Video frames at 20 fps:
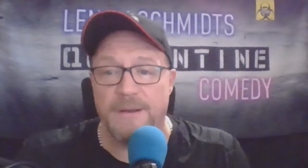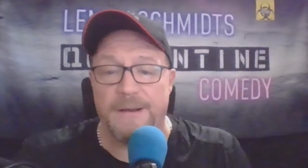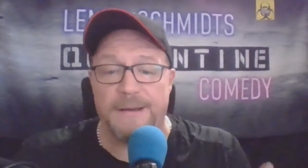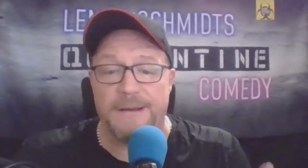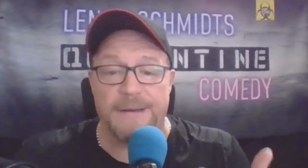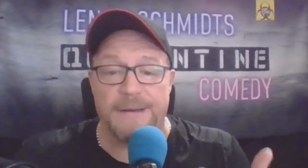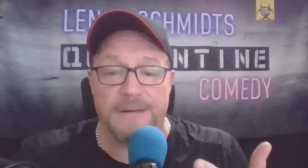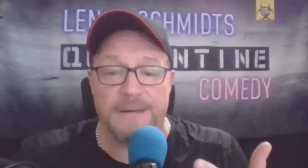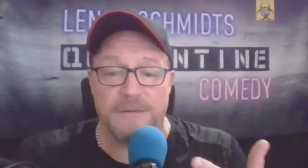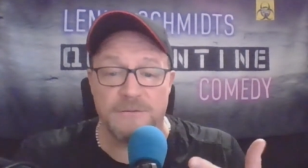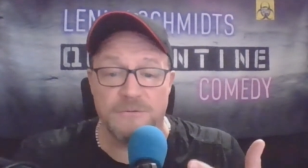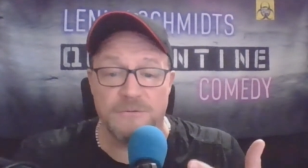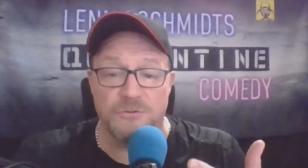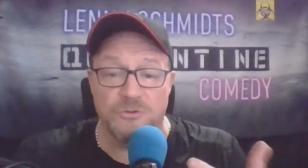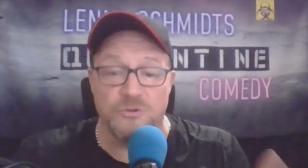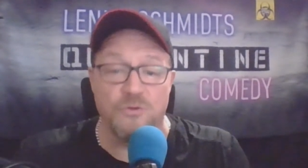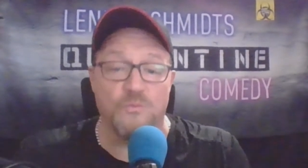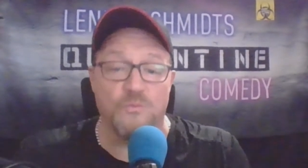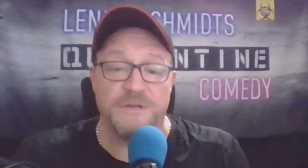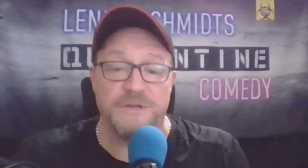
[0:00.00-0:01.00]
Uh,
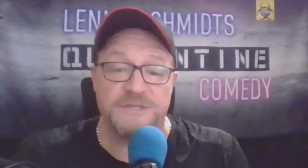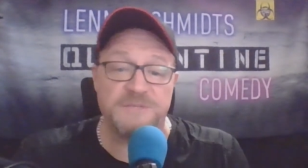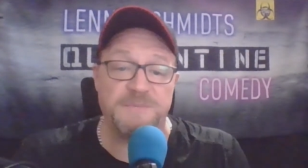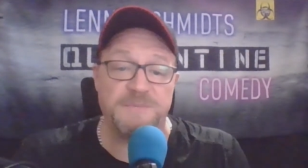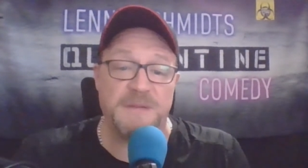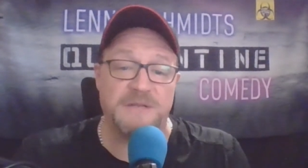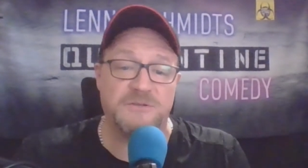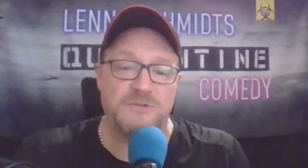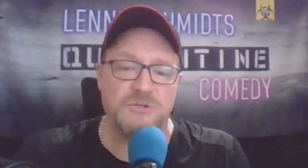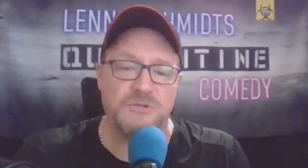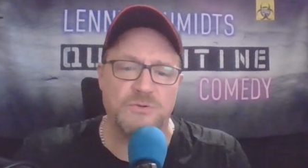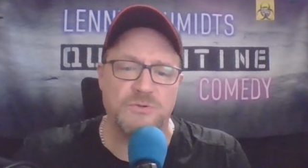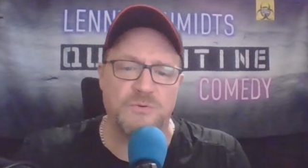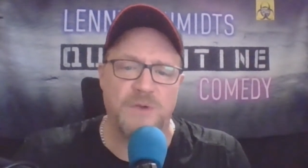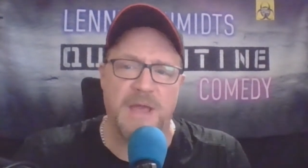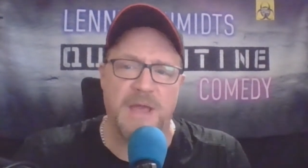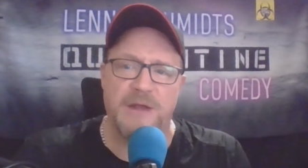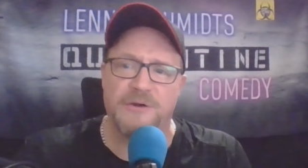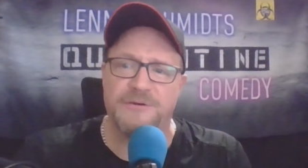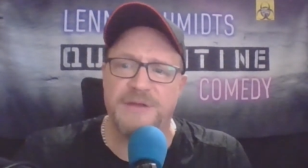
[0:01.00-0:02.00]
we speak
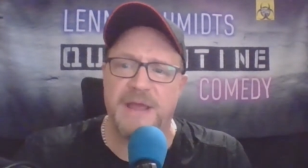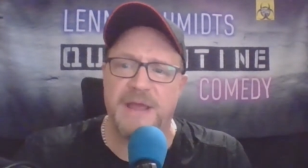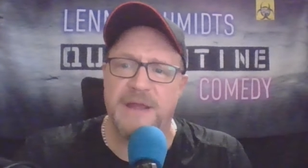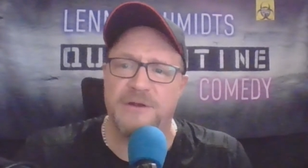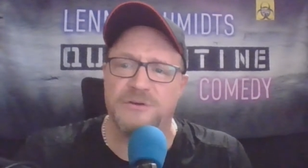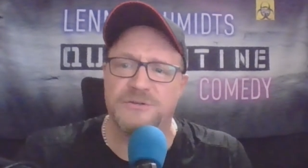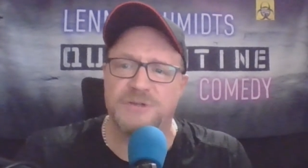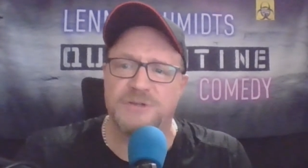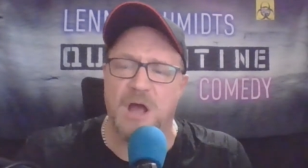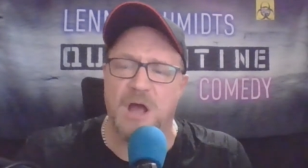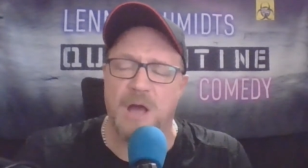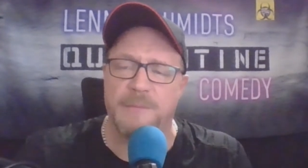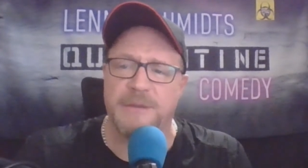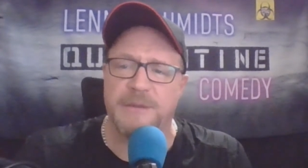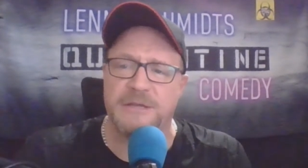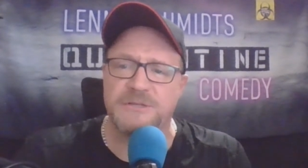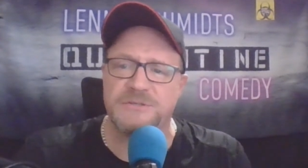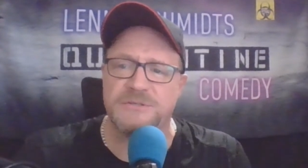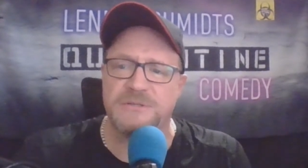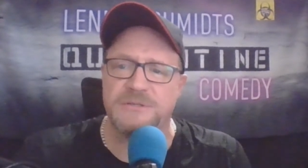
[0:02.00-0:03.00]
to entertainers,
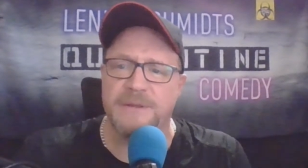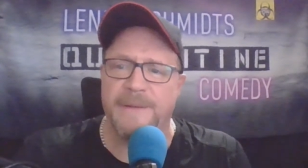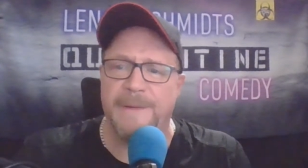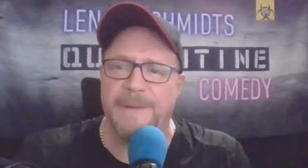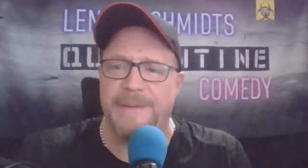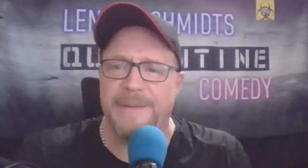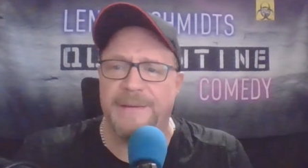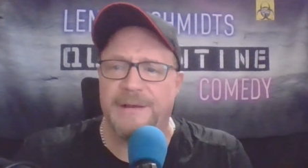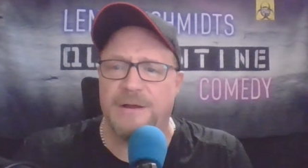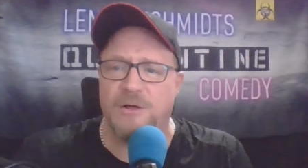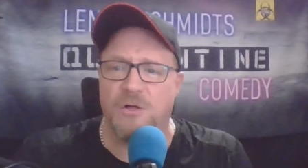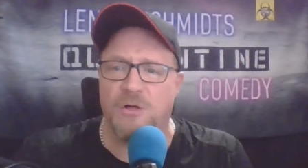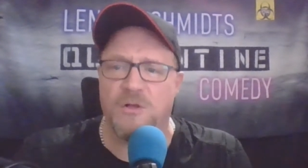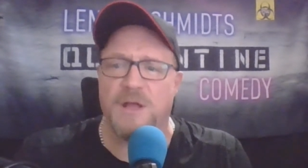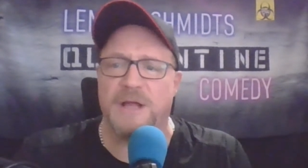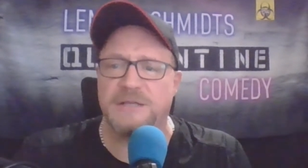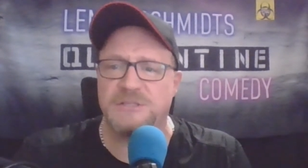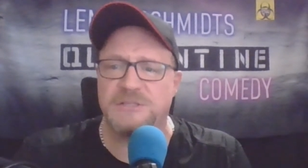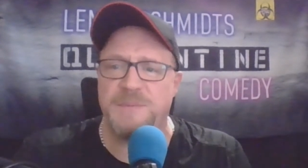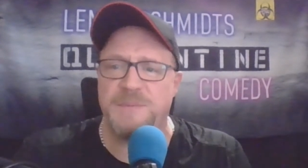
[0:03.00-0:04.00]
comics, uh, all
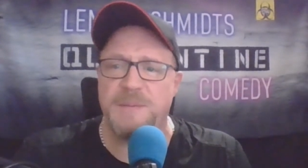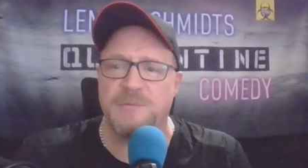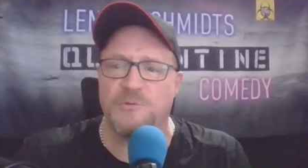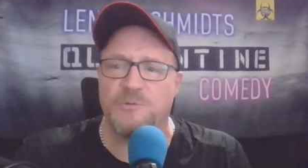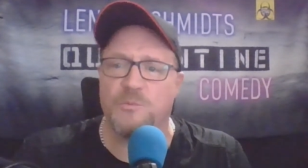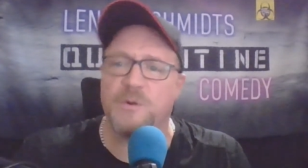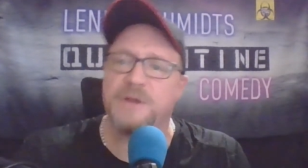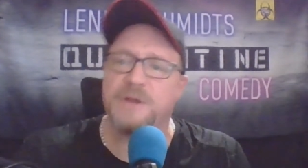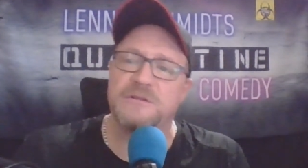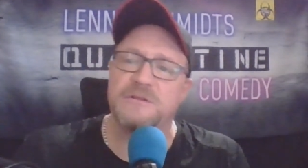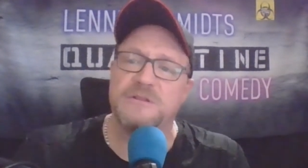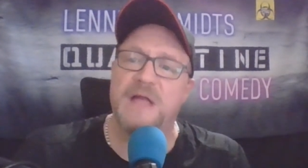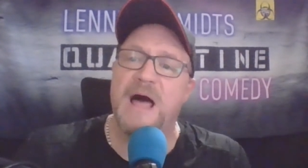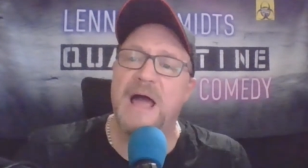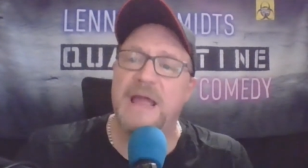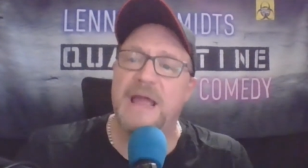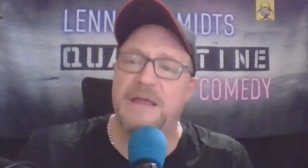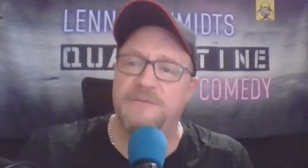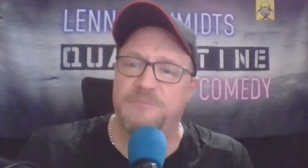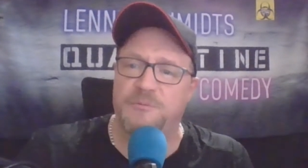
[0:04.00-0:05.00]
kinds of people that work in
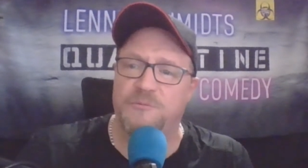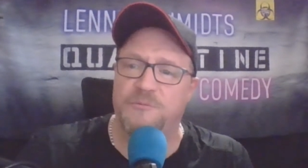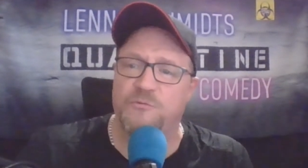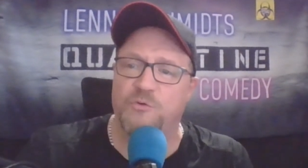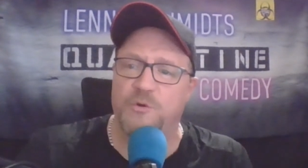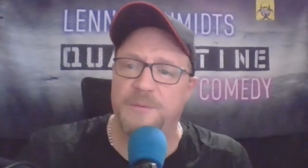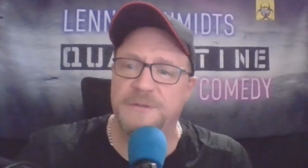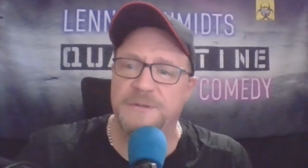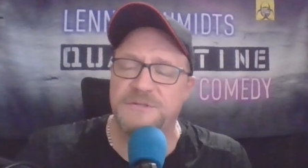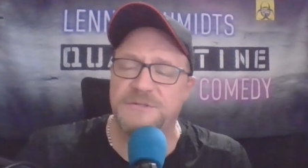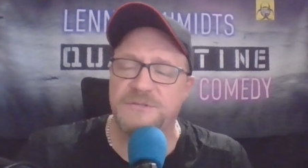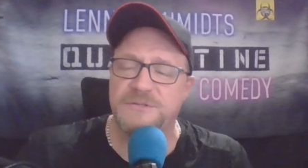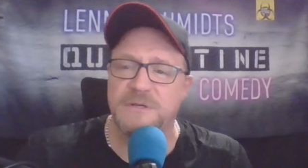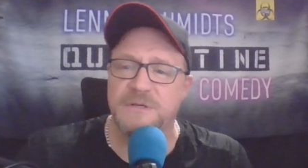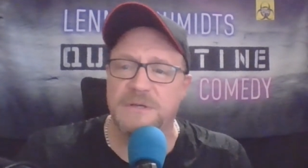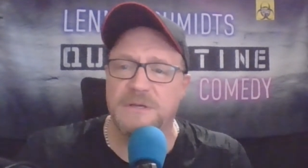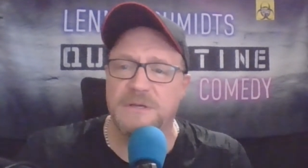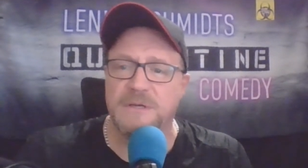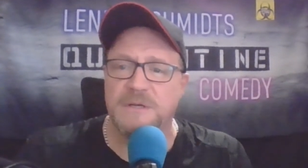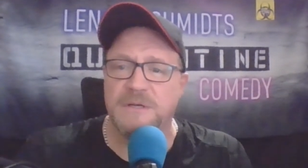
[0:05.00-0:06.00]
live performance
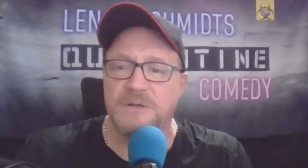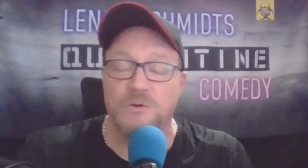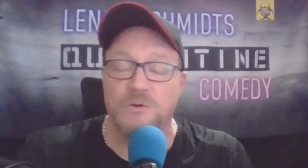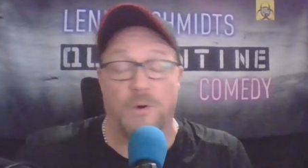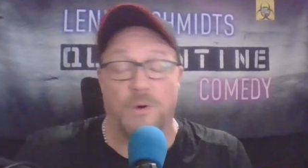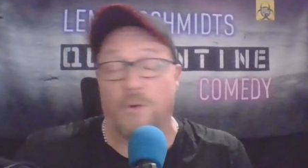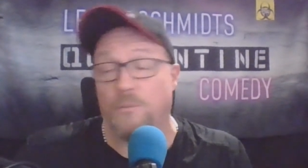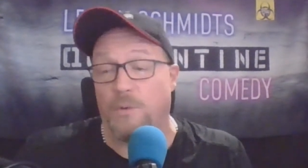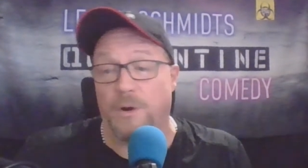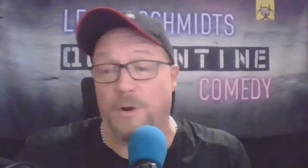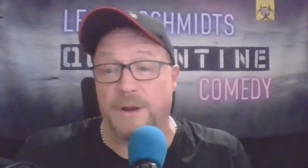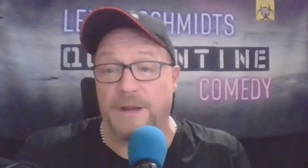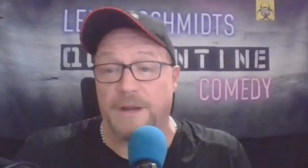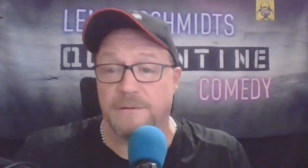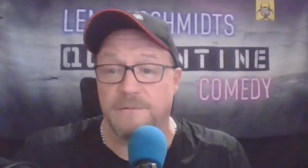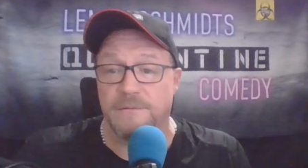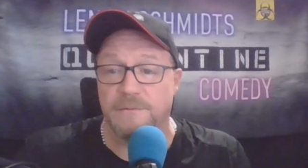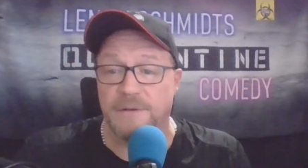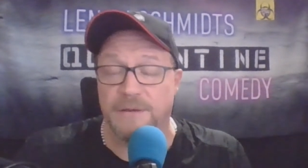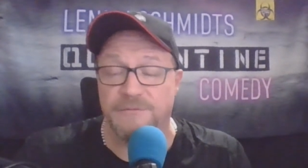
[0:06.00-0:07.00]
who aren't working.